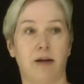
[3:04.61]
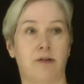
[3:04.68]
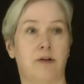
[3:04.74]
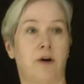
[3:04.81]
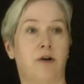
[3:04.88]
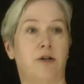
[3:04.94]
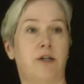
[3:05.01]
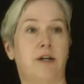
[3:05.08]
Is
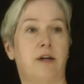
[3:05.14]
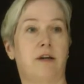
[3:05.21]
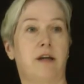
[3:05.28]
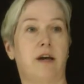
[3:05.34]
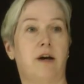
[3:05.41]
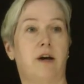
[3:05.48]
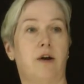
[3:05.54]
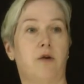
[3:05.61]
it
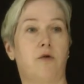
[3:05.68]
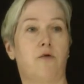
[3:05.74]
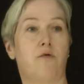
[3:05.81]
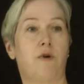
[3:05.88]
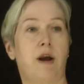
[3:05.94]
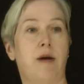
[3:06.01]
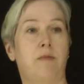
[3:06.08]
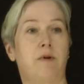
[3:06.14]
articulated
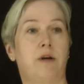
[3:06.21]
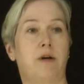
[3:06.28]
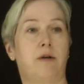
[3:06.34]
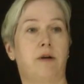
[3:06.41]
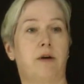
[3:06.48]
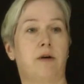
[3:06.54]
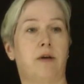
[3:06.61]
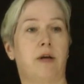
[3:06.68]
incredibly
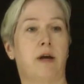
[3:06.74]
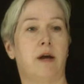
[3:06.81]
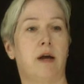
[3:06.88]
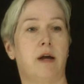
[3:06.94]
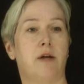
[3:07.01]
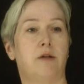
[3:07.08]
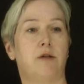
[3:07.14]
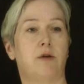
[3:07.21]
clearly
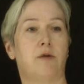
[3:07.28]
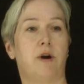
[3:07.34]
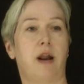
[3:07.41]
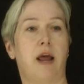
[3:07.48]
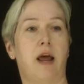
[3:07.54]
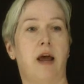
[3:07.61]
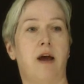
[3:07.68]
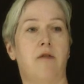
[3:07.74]
so that
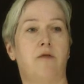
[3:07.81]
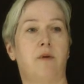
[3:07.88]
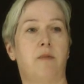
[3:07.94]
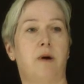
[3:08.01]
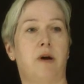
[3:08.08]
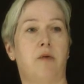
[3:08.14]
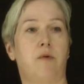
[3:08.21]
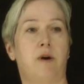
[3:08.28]

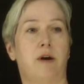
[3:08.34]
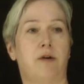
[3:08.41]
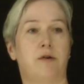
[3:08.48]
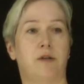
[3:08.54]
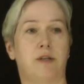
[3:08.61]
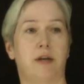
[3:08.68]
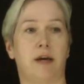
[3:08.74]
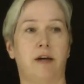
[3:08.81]
everybody would
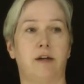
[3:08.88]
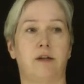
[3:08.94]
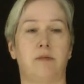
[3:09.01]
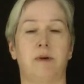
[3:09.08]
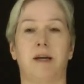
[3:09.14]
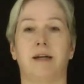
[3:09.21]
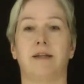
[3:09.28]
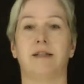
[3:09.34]
understand it to
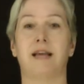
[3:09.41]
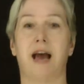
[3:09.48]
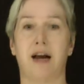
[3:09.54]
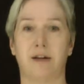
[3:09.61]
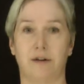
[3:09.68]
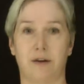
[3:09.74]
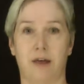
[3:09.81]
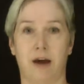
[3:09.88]
be
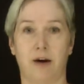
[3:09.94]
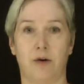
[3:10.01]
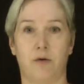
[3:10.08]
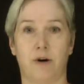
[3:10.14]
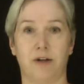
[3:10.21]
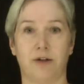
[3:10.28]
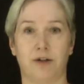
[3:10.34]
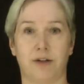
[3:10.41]
exactly that
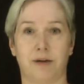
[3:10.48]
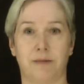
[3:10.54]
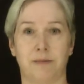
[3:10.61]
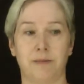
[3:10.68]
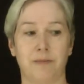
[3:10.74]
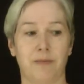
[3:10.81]
question?